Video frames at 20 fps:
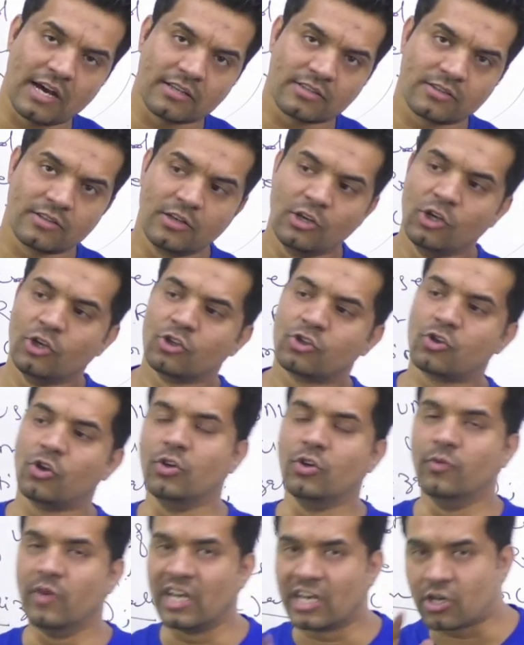class. So
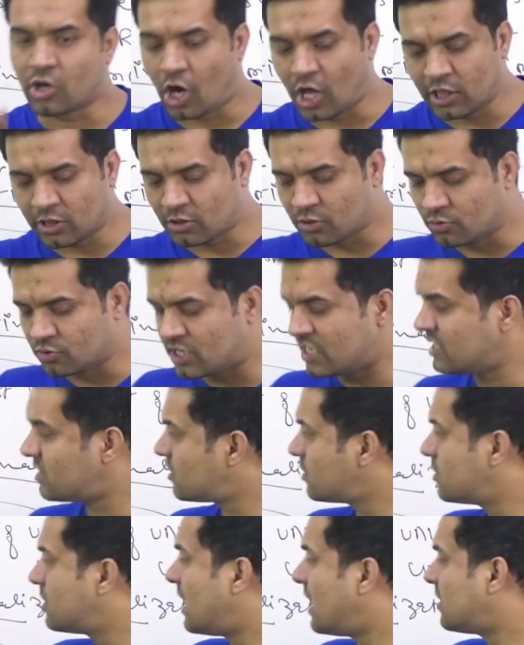you will call through
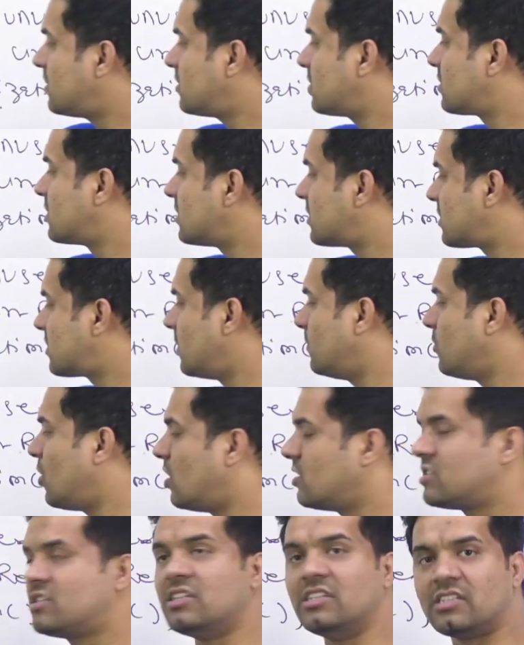this, that
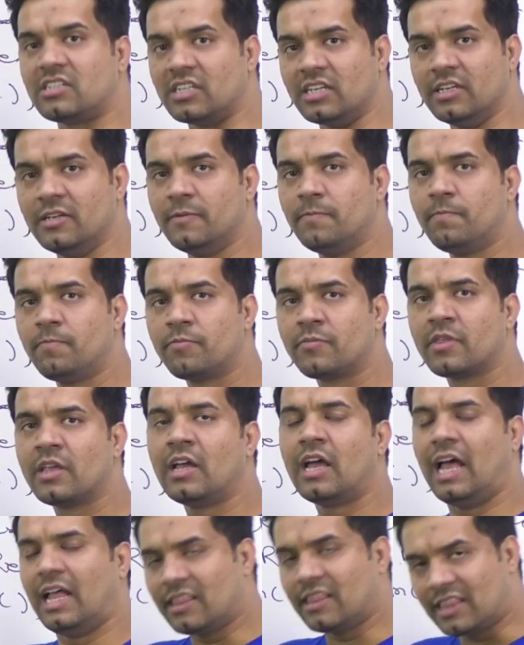system.gc,
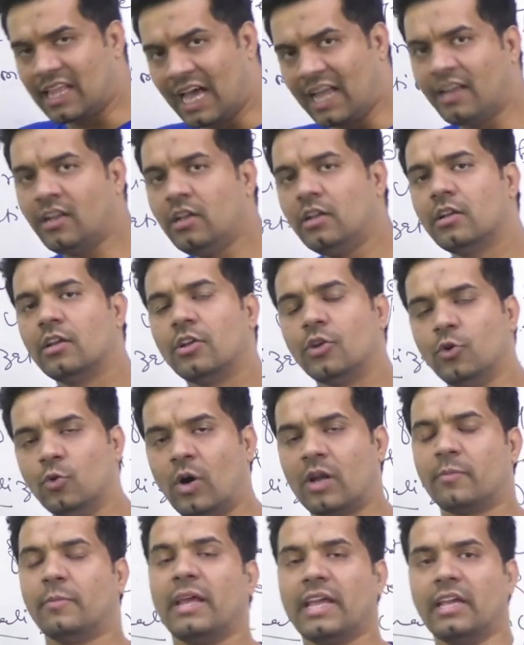and then
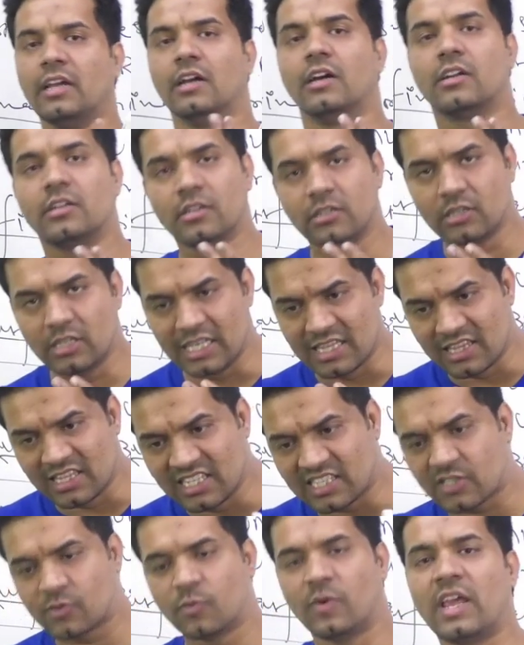you are making in
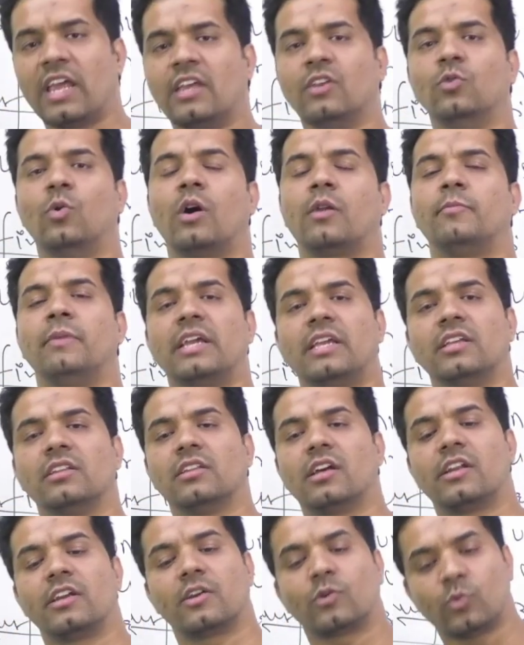this way you are
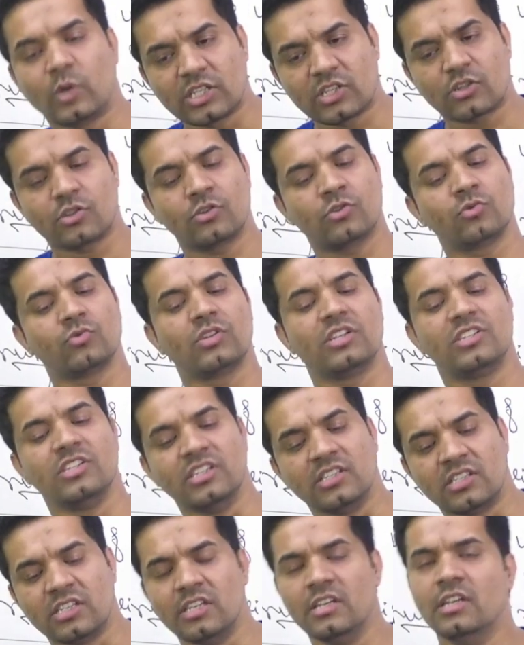making the request to the
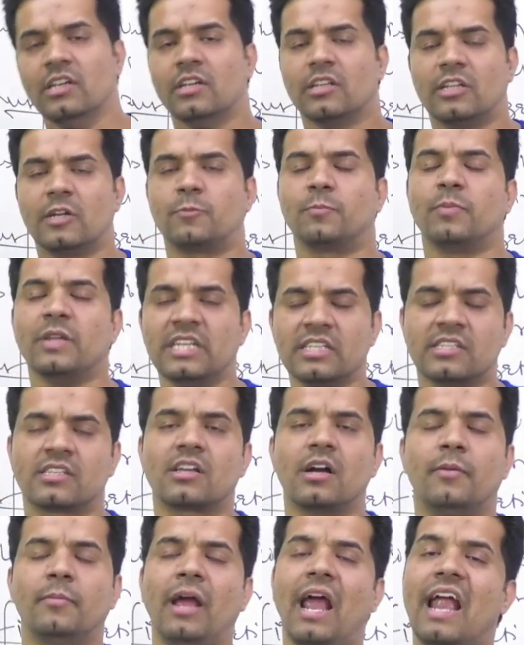GC that please
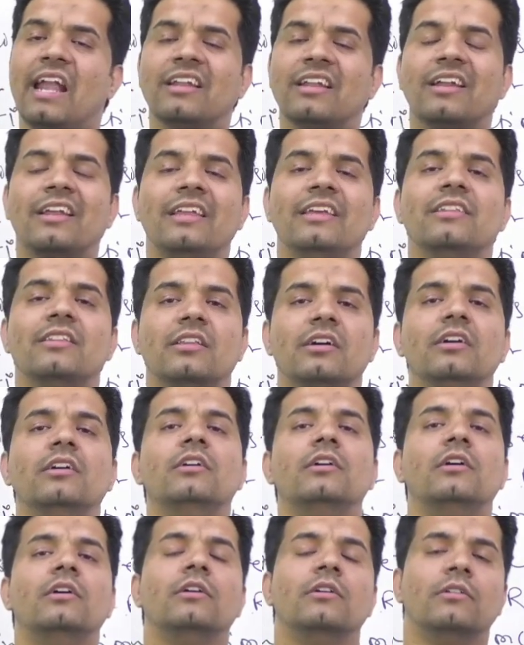come and clean
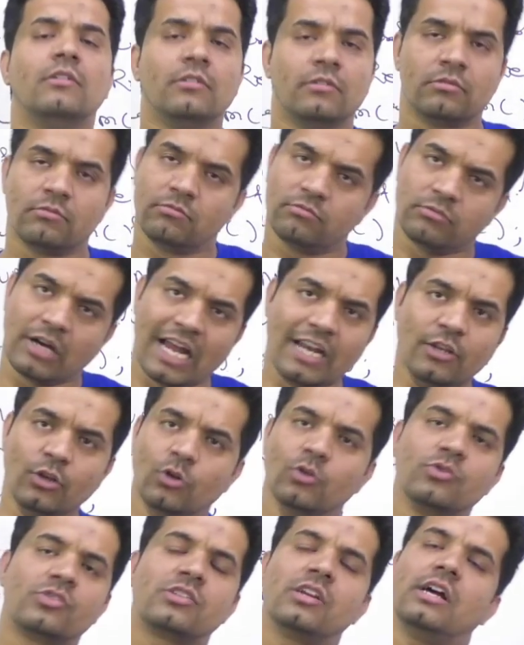the
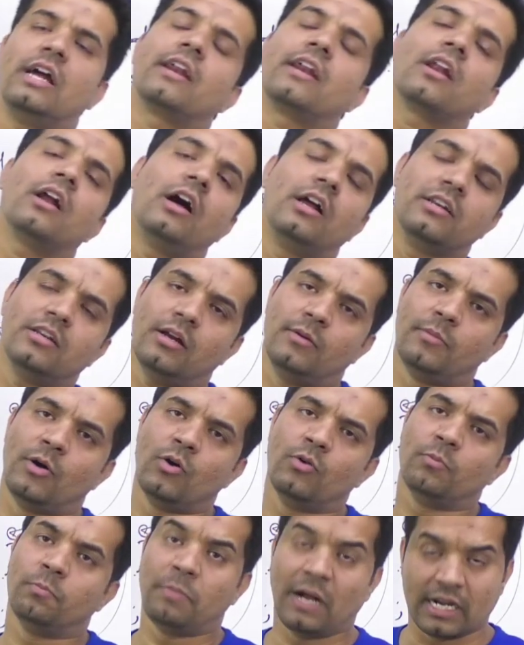unused and
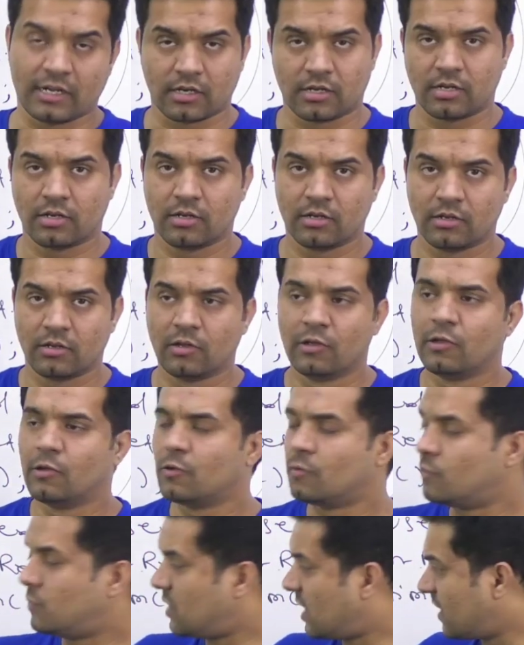amount. But
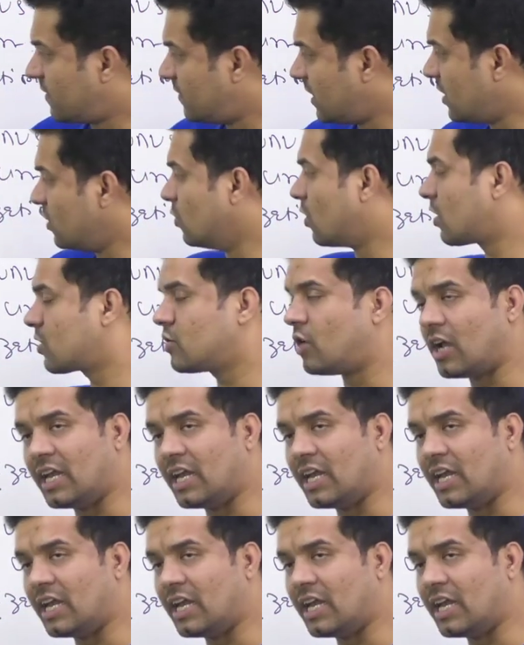whenever you are